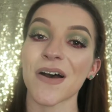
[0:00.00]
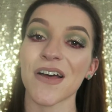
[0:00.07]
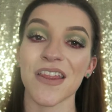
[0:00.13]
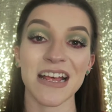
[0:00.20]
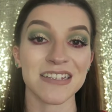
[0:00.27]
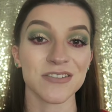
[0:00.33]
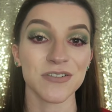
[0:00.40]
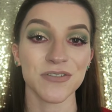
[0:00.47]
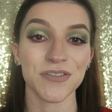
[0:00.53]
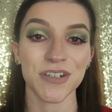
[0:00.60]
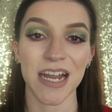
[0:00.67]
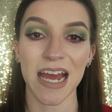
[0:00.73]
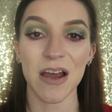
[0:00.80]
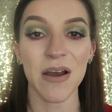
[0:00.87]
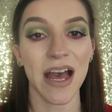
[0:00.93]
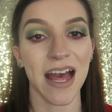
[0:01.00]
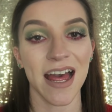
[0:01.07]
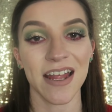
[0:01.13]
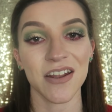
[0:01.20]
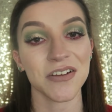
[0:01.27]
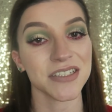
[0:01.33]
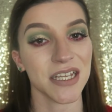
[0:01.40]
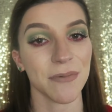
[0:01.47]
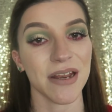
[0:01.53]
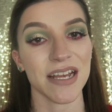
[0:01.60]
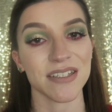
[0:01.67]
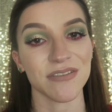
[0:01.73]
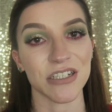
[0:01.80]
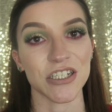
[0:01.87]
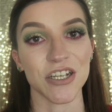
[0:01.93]
But that's all for now, and I'll see you in my
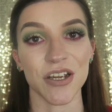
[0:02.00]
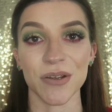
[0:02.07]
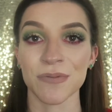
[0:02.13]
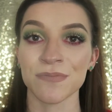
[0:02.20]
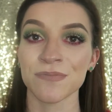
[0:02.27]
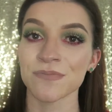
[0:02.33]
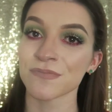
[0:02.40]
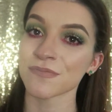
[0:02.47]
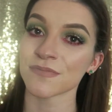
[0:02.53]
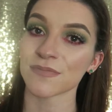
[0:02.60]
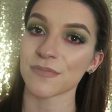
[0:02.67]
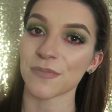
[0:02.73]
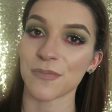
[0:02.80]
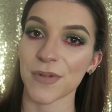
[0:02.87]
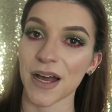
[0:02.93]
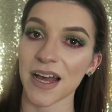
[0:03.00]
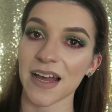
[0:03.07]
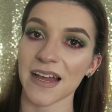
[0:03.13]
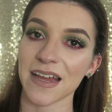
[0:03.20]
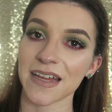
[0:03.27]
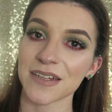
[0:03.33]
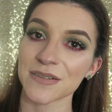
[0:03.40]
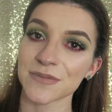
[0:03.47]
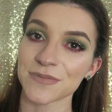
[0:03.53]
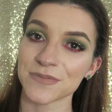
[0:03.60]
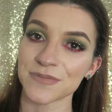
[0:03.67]
next video. Bye!